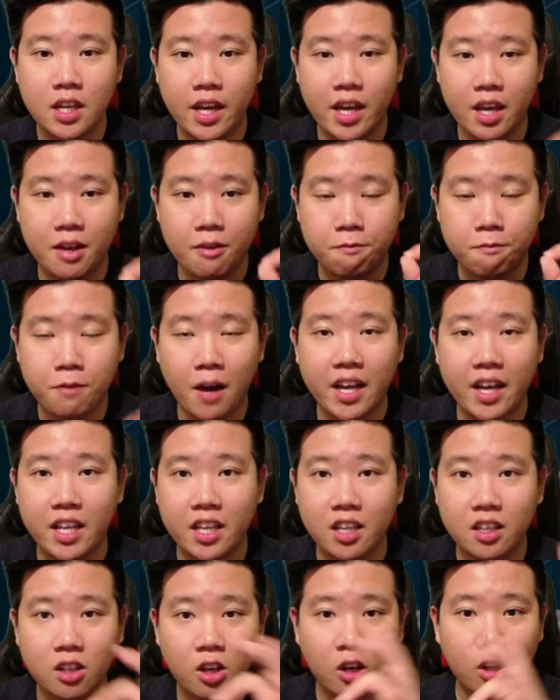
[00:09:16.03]
and
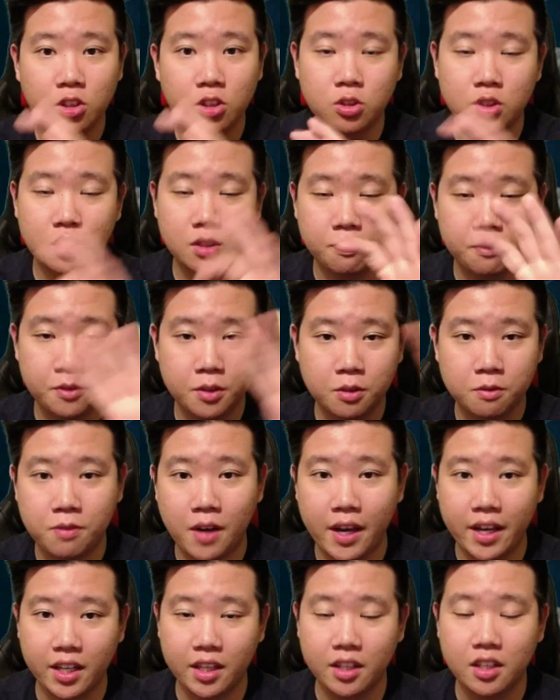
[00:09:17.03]
fighting onto the field
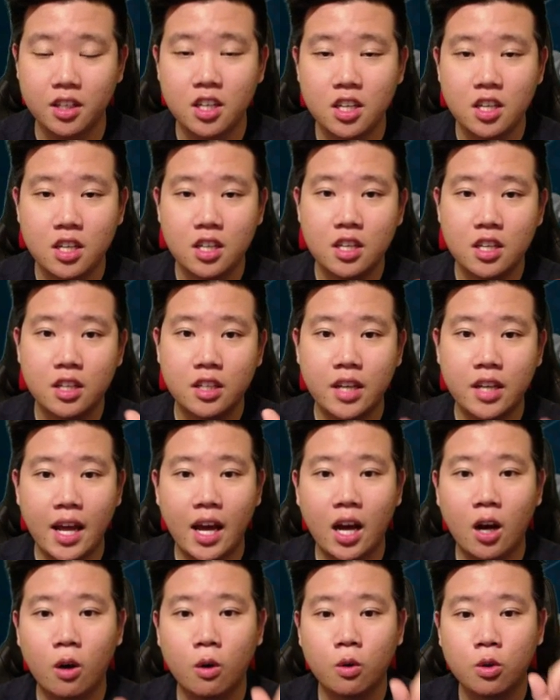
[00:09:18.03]
fighting.
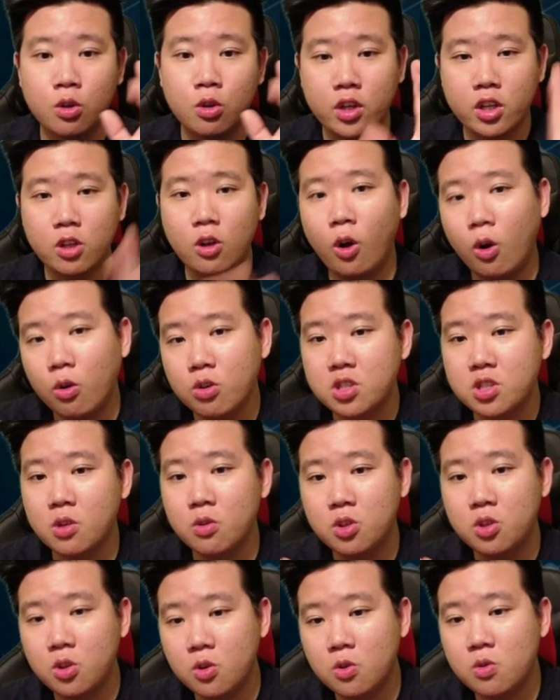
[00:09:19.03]
Now, you can also
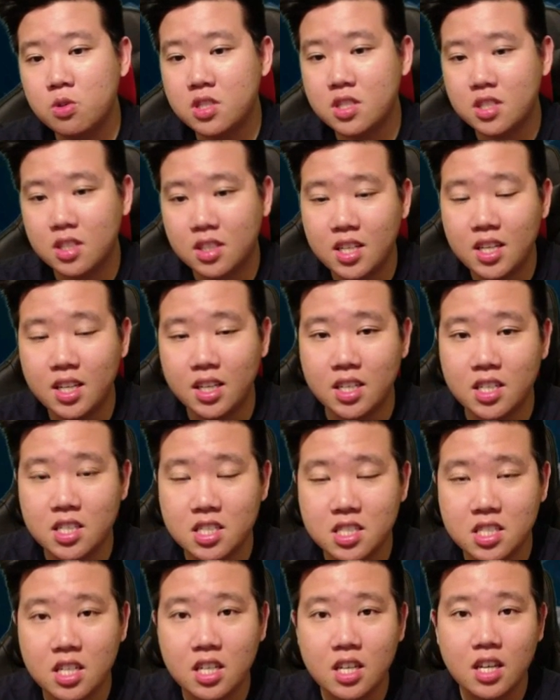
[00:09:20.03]
use
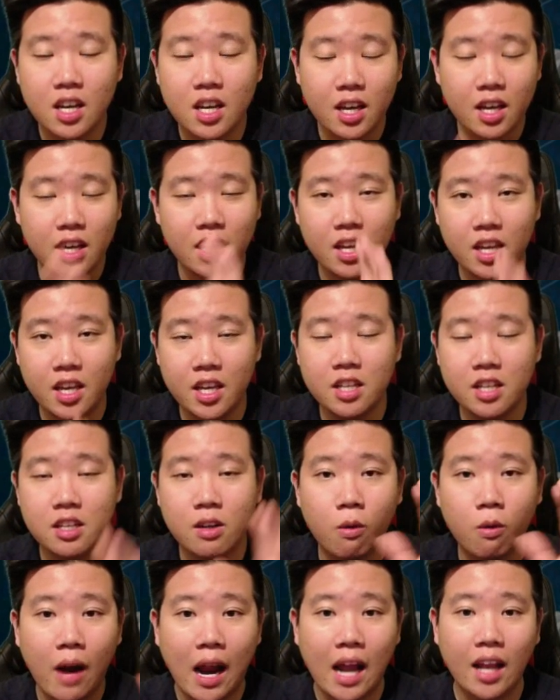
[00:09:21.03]
this in
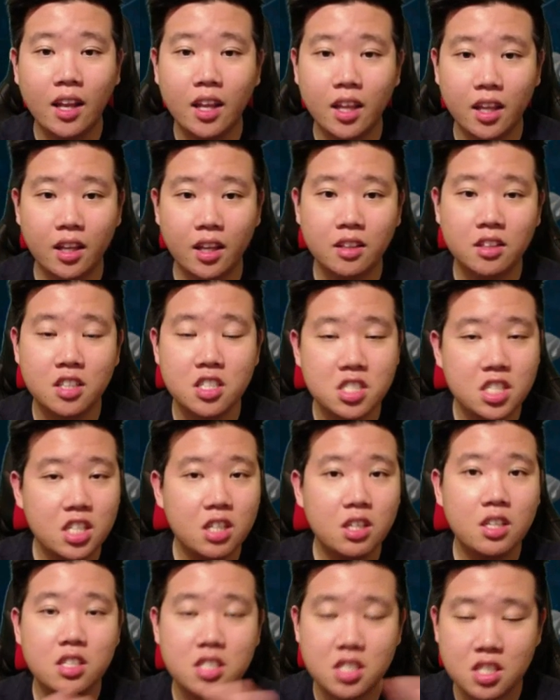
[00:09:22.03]
rallying. This
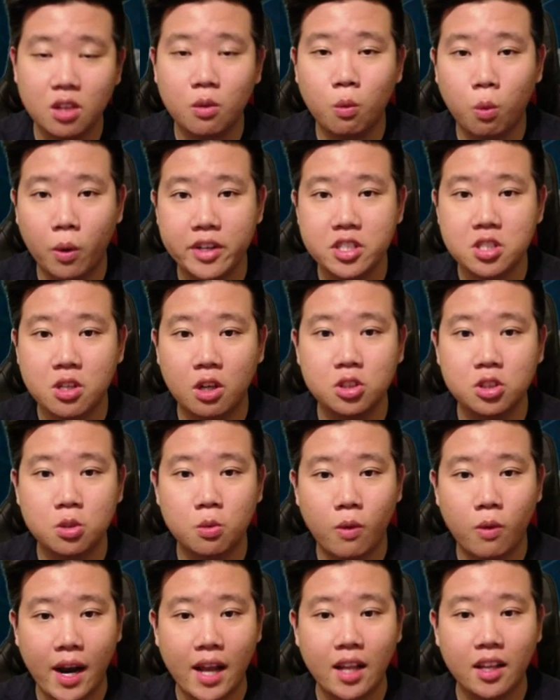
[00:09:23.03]
thing still works onto
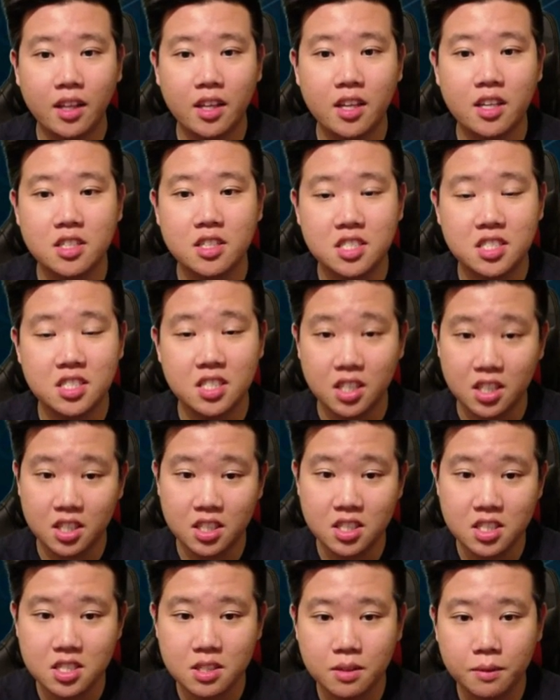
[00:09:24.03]
rallying
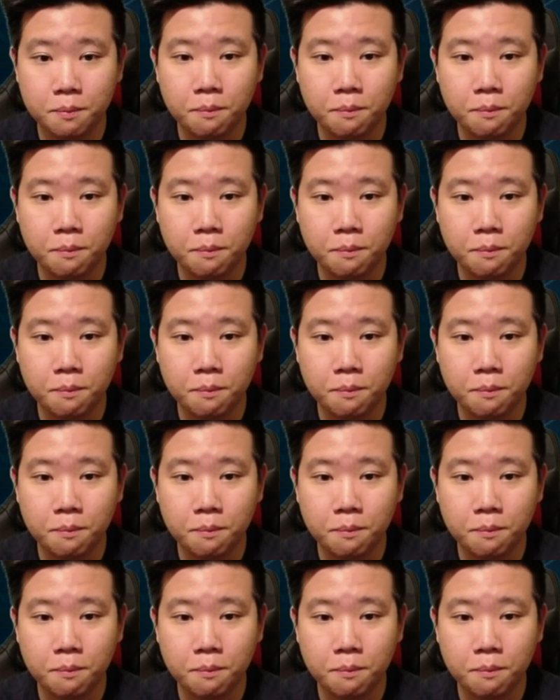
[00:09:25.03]
cities